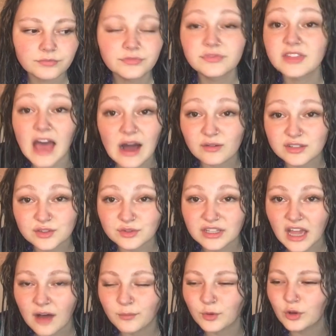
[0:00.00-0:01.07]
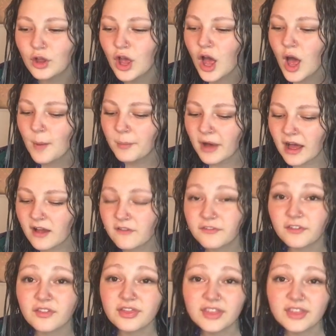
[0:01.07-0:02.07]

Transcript: that wasn't really helpful. But for